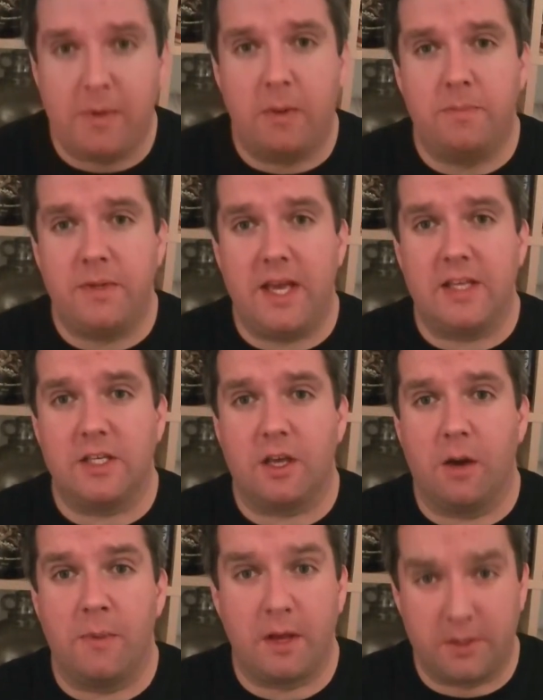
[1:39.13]
mum years
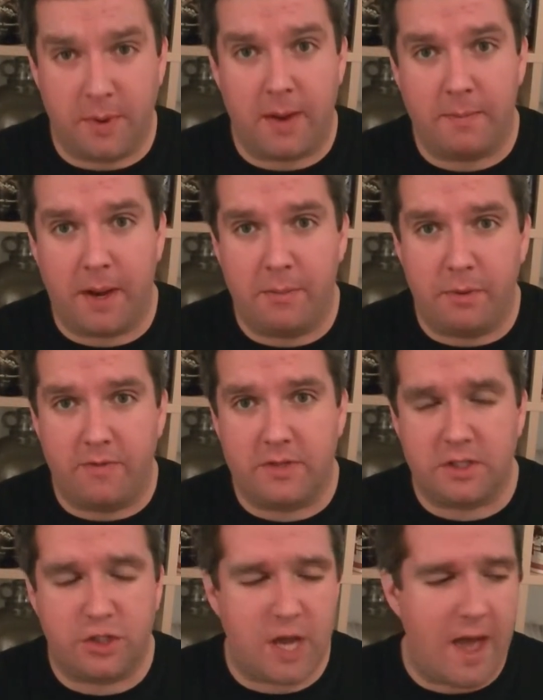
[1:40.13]
ago, because my brother's
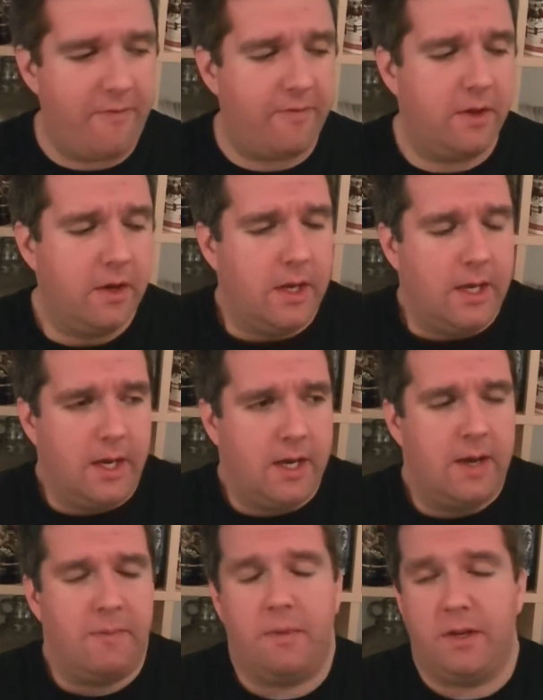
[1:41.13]
a chef,
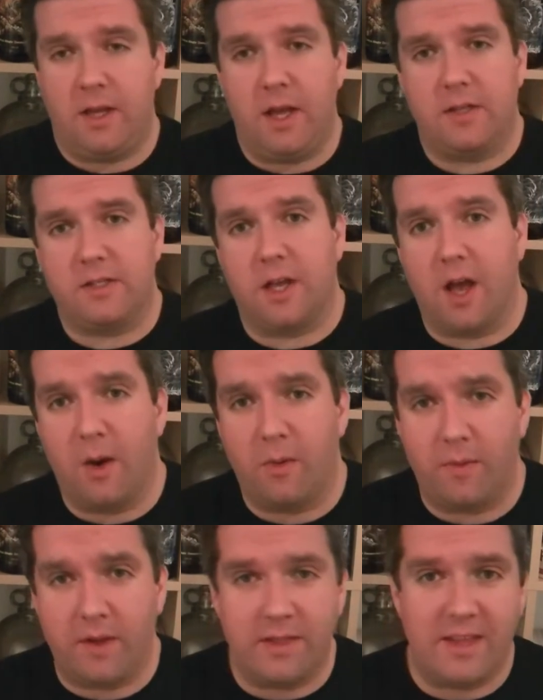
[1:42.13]
years
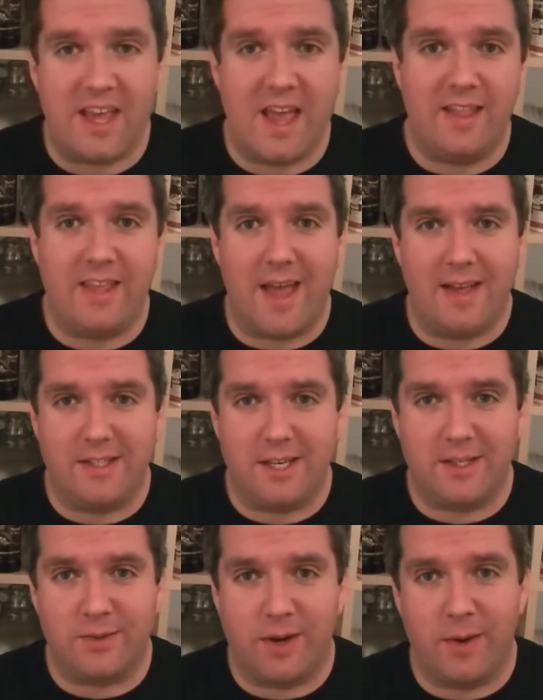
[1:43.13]
ago in the
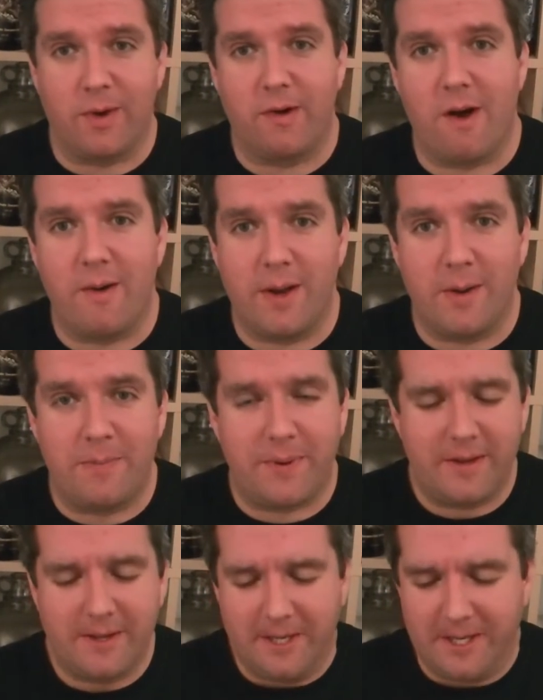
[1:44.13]
80s when I was growing up,
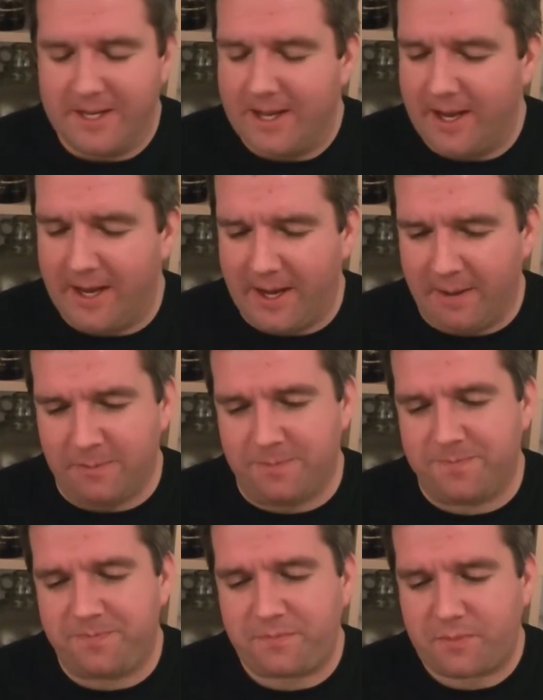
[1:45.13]
I
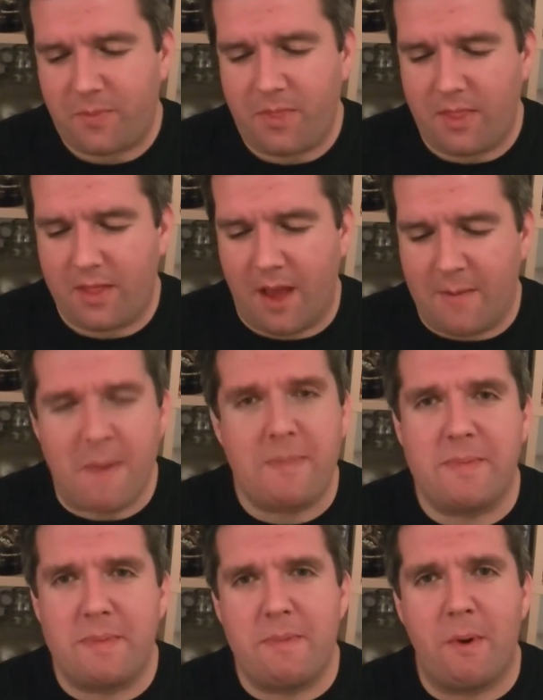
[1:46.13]

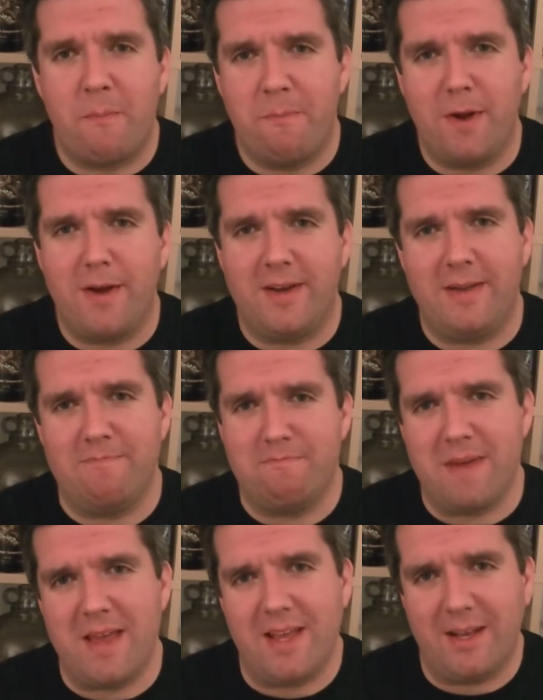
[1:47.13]
remember my mum burning
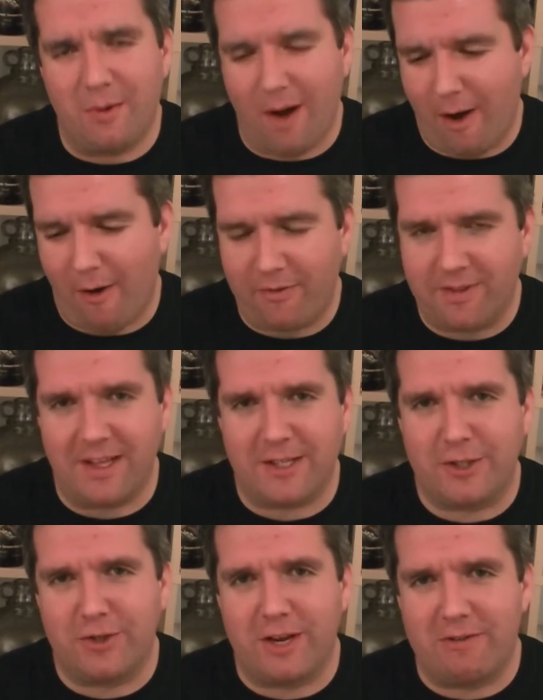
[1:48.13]
meat quite often, that
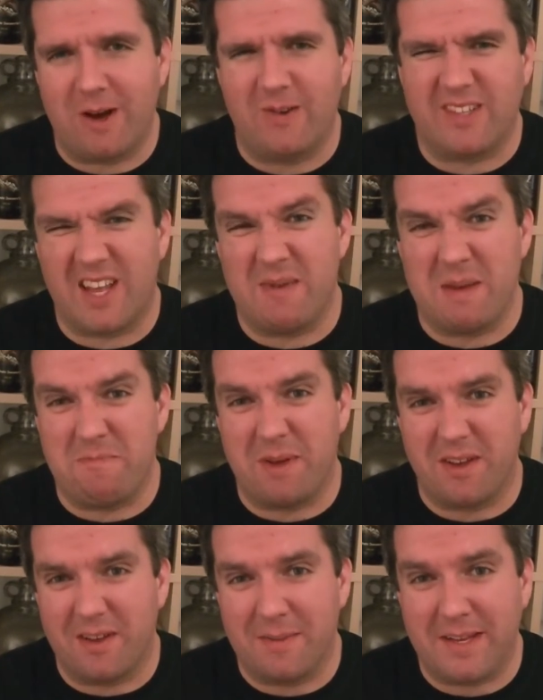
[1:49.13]
Sunday roast getting a bit
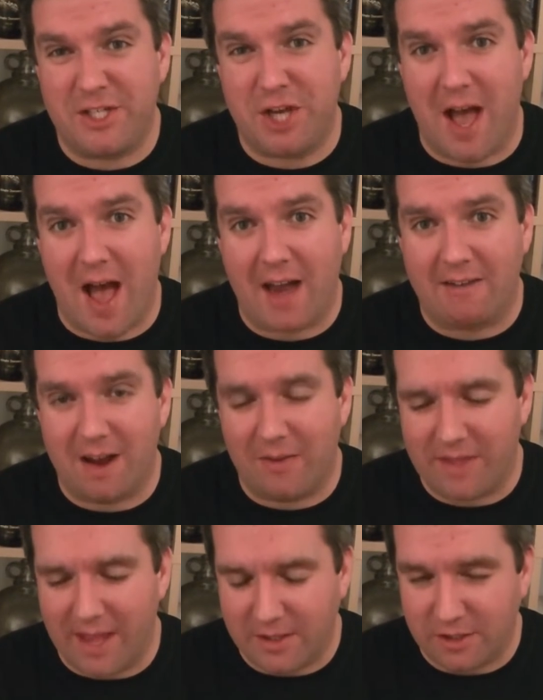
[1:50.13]
burned, a bit charred
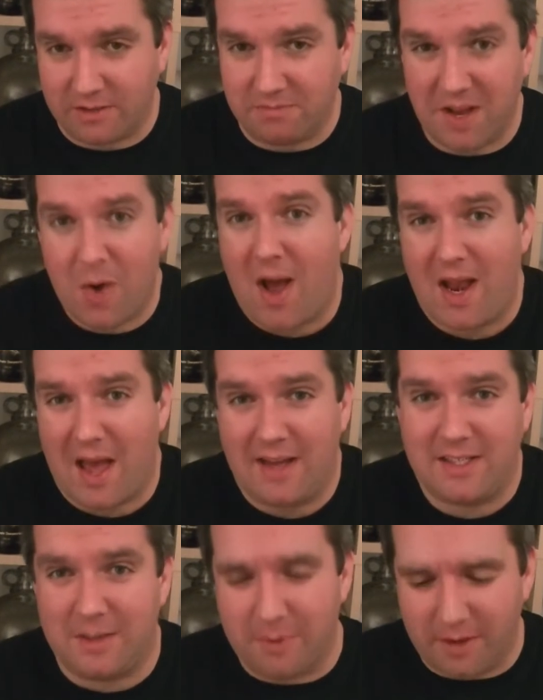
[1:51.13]
around the edges. Quite
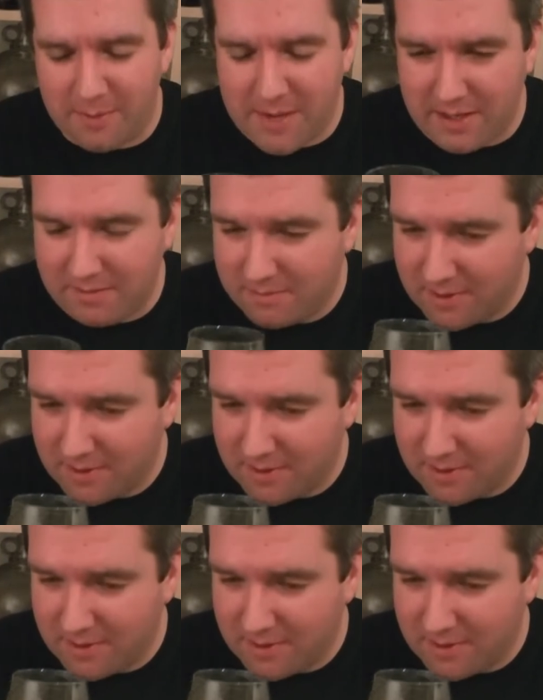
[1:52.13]
liked it, but you mean,